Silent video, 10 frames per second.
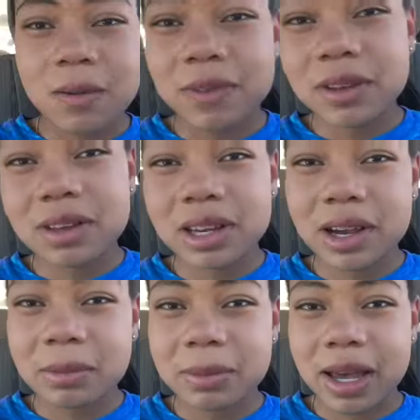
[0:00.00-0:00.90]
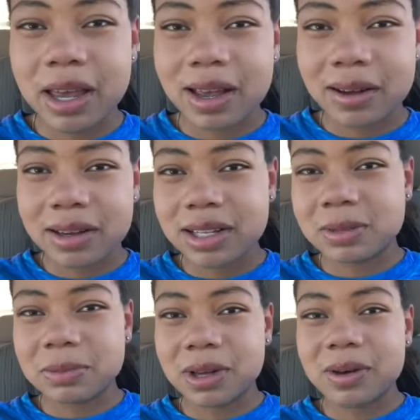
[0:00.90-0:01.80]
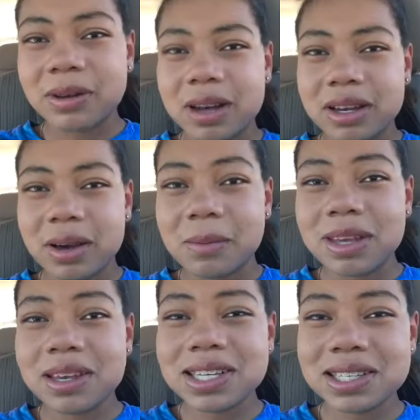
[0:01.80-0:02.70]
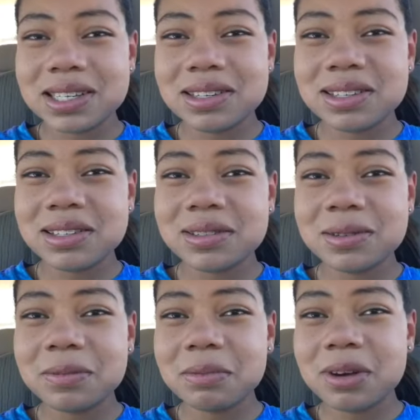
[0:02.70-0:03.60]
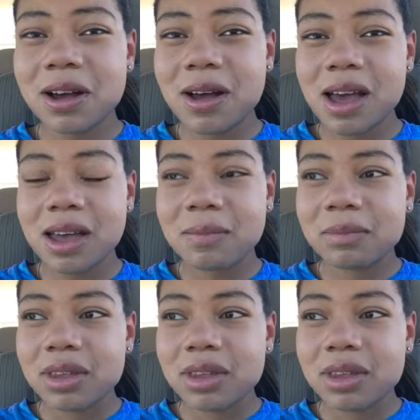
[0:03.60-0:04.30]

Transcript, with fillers: Hopefully you can hear me. My air is blowing right now because it is super hot.